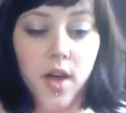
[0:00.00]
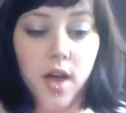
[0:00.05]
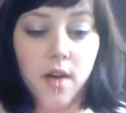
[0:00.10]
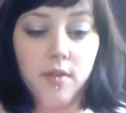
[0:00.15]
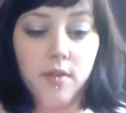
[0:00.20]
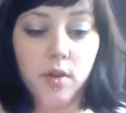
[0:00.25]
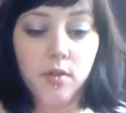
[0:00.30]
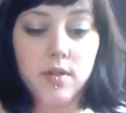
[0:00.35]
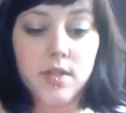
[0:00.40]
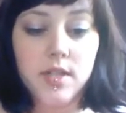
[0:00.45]

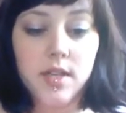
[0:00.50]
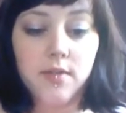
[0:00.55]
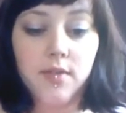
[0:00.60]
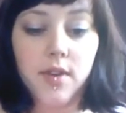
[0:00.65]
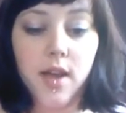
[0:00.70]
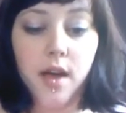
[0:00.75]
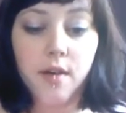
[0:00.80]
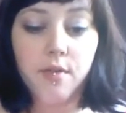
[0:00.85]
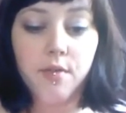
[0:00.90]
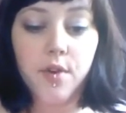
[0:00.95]
having
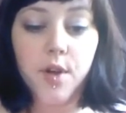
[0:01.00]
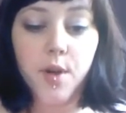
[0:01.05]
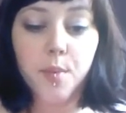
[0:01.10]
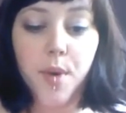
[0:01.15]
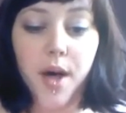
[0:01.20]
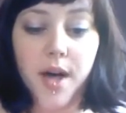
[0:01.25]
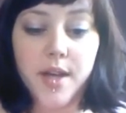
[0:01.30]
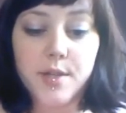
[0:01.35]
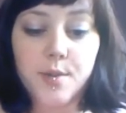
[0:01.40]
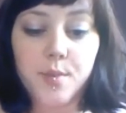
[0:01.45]
received every
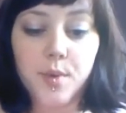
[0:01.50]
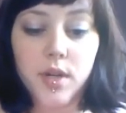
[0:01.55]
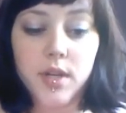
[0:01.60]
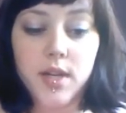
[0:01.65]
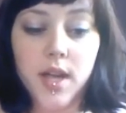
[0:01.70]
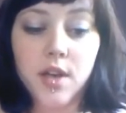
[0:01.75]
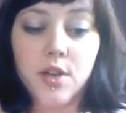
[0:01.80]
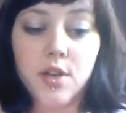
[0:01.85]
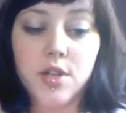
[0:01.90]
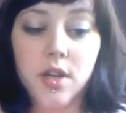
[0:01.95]
possible
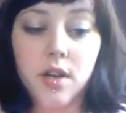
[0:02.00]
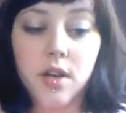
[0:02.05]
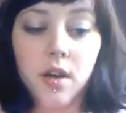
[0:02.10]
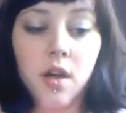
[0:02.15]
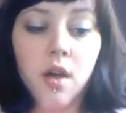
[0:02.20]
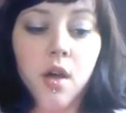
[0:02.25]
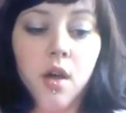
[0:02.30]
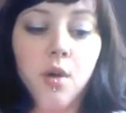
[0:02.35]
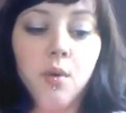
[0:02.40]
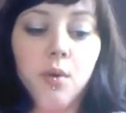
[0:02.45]
attention